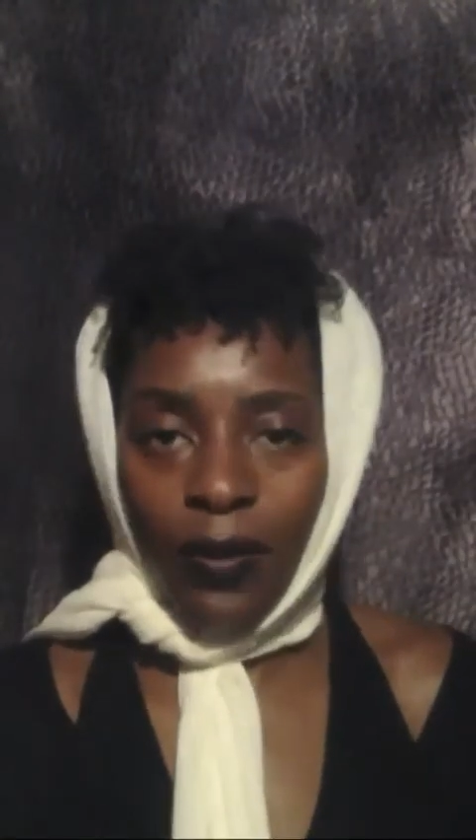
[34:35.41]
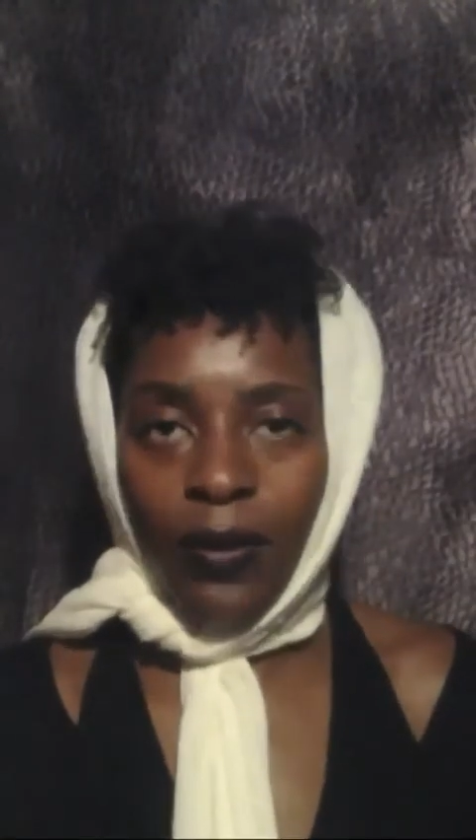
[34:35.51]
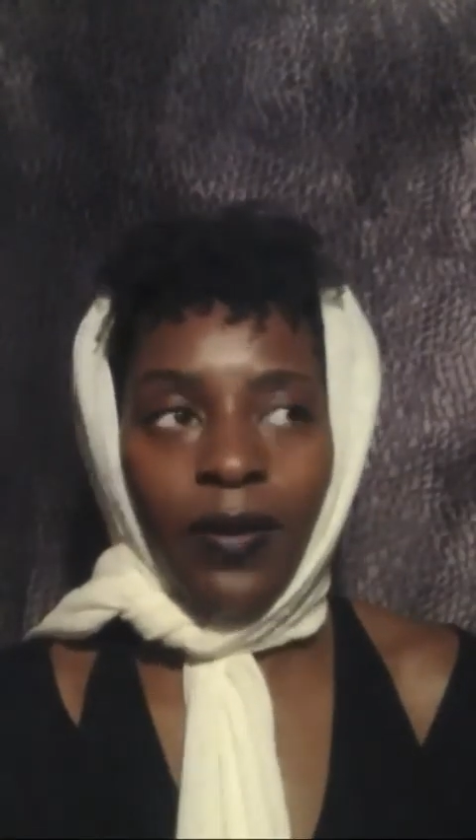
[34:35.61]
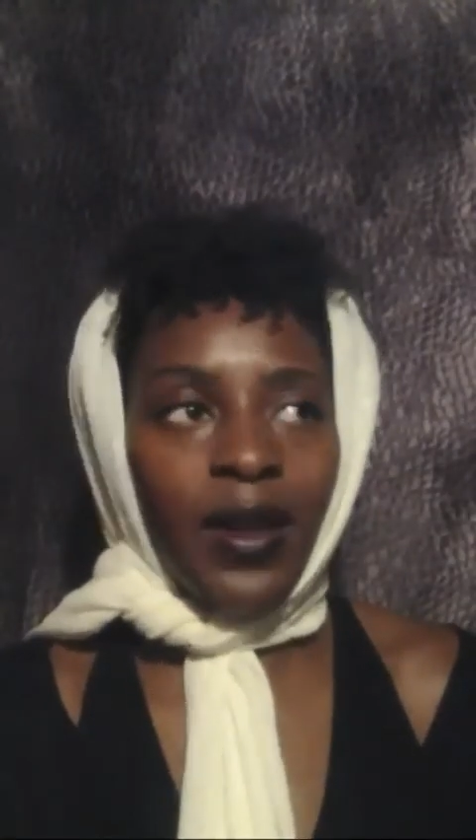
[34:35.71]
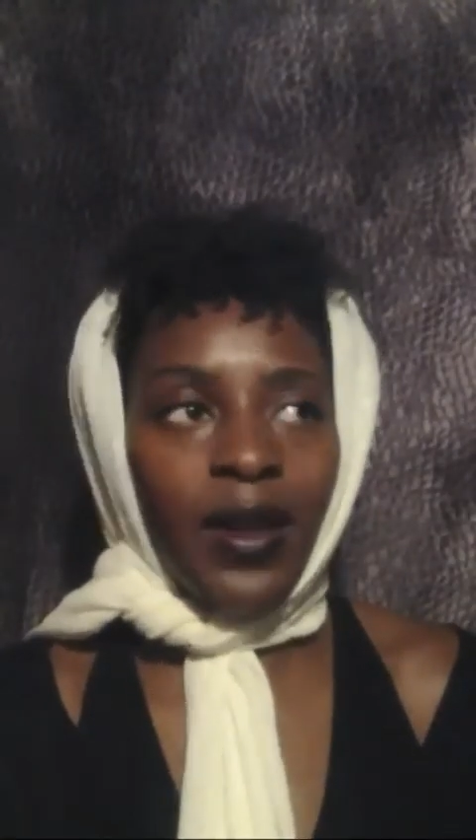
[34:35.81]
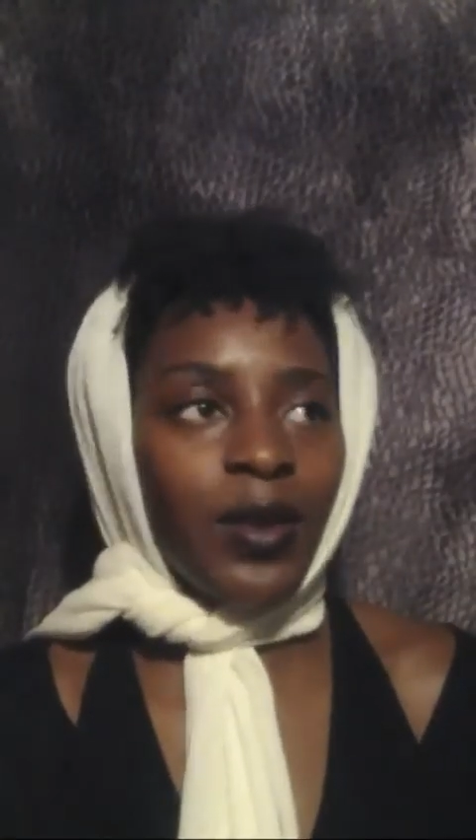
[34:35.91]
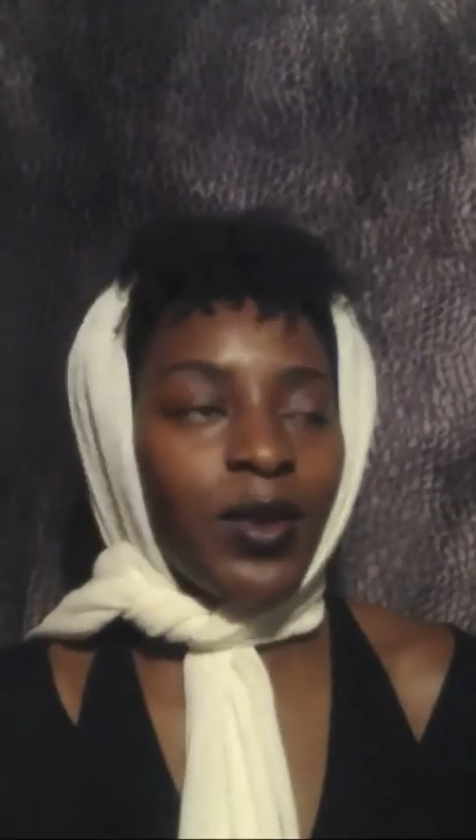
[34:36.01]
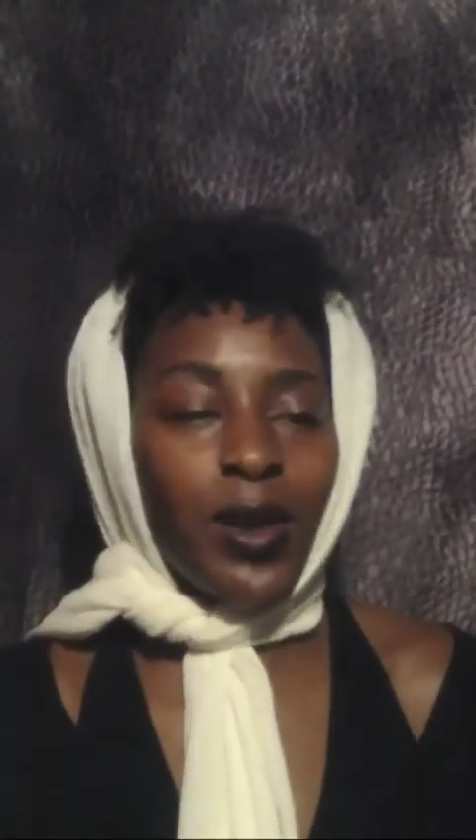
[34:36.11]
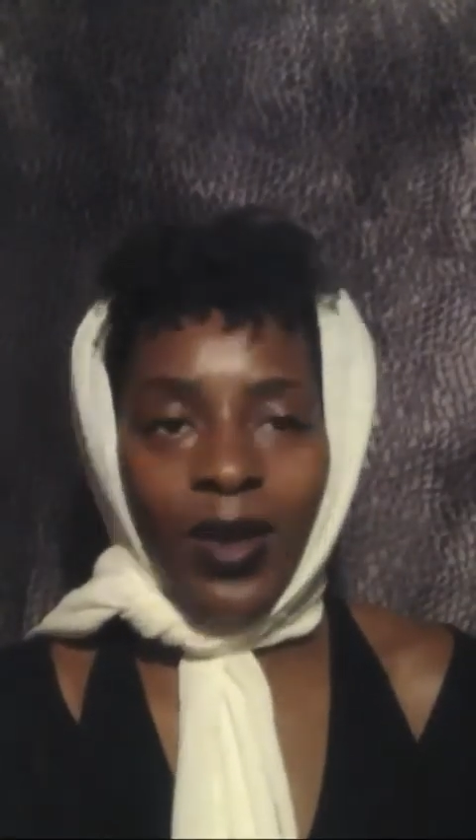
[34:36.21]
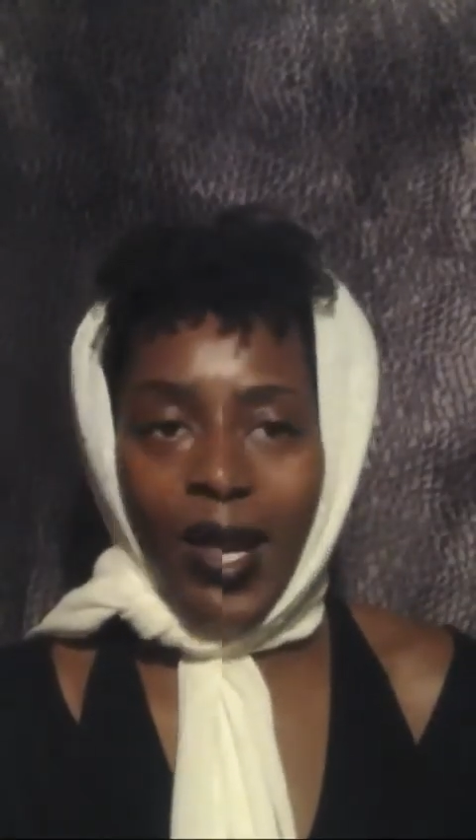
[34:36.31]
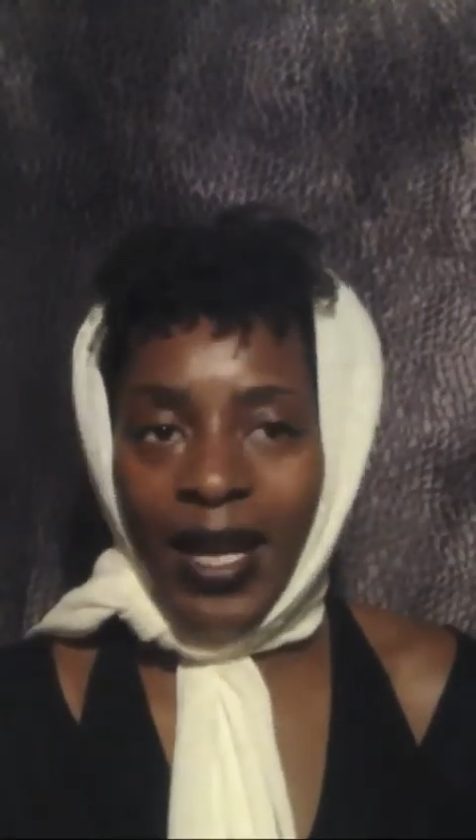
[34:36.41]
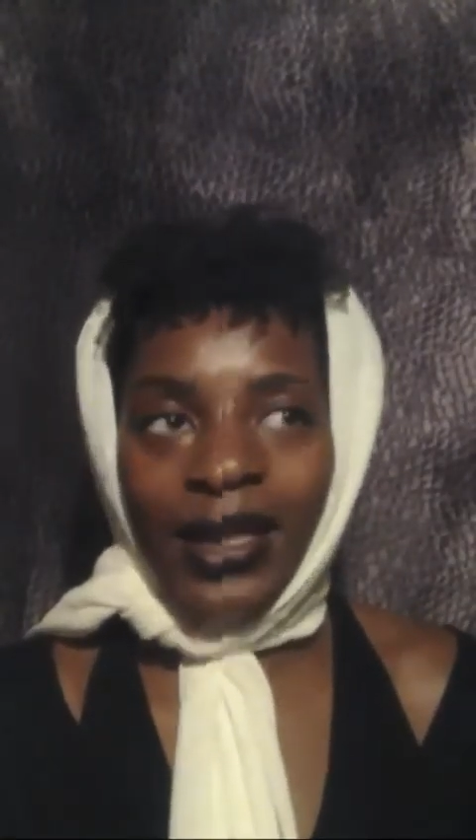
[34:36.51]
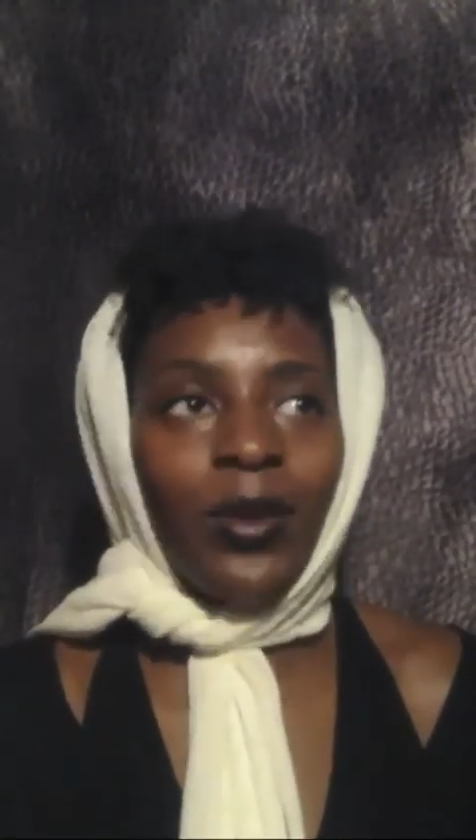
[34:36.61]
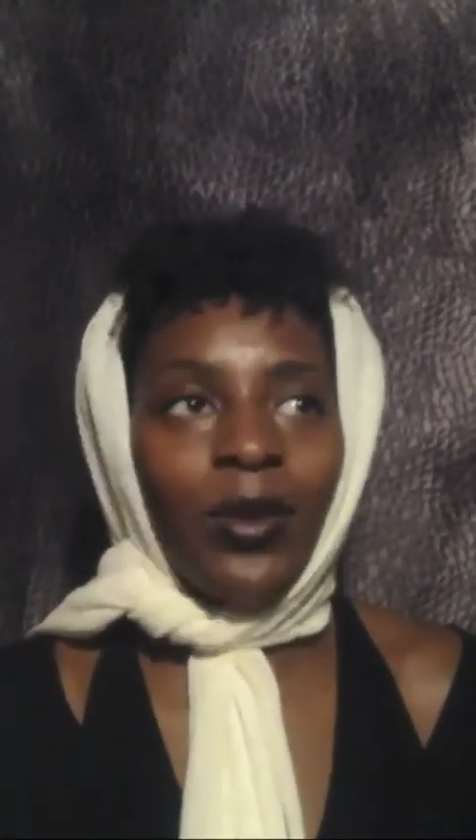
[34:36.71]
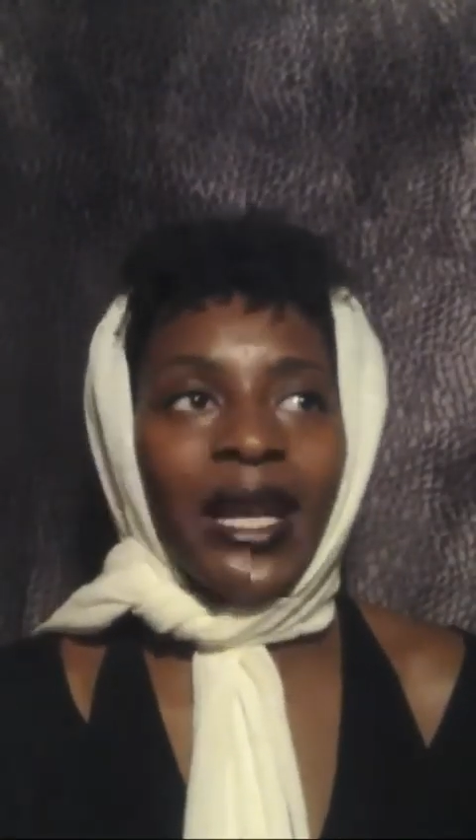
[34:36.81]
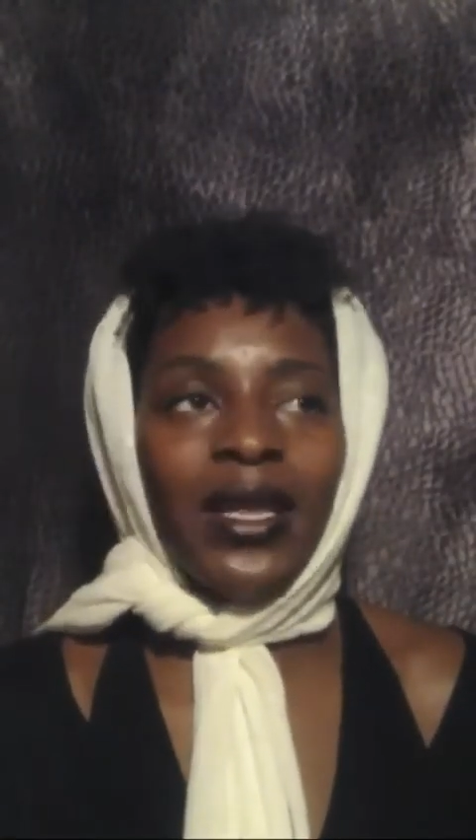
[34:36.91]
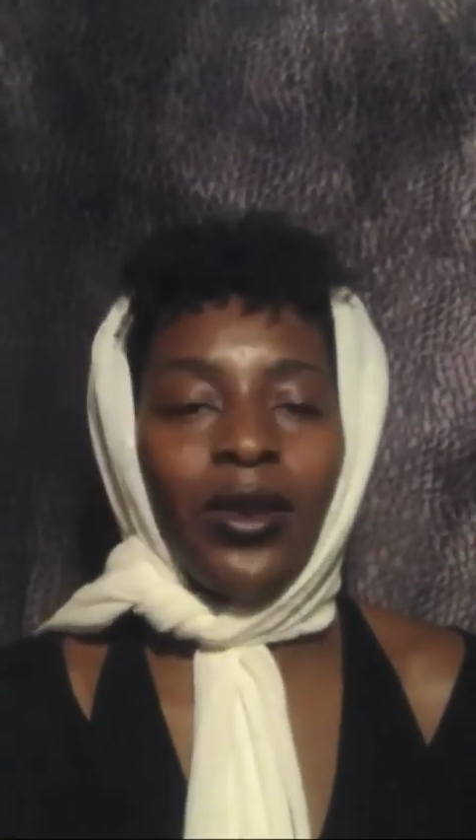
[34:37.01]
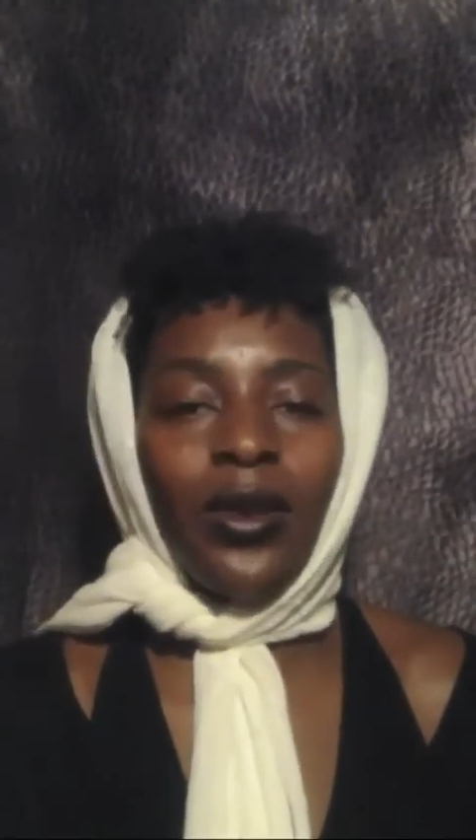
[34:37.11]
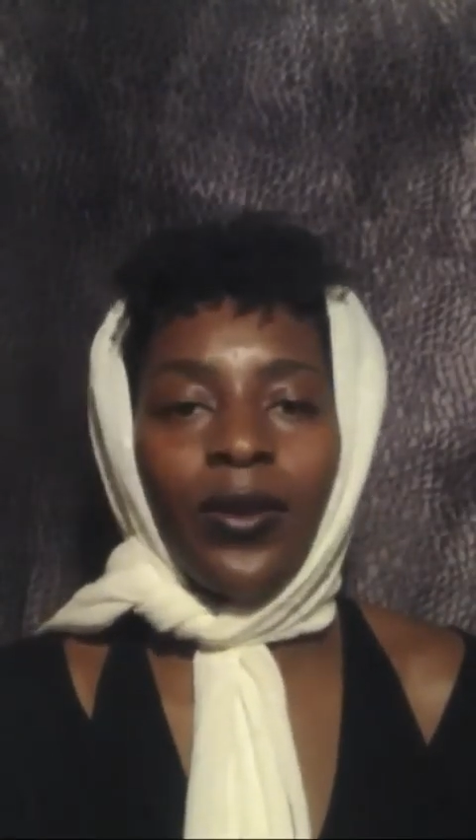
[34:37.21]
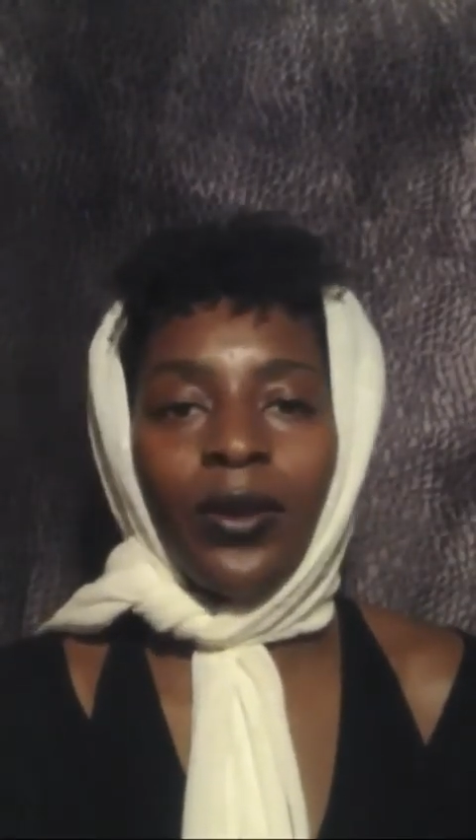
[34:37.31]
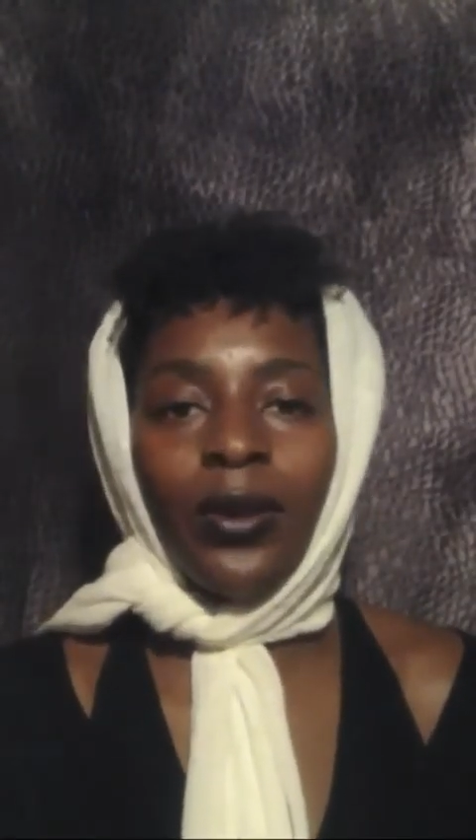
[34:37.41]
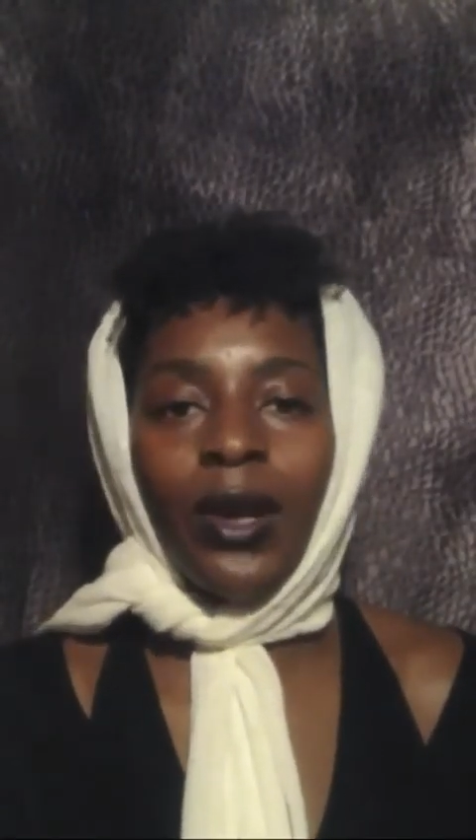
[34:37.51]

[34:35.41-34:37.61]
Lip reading: the things that we don't like that we had to go through,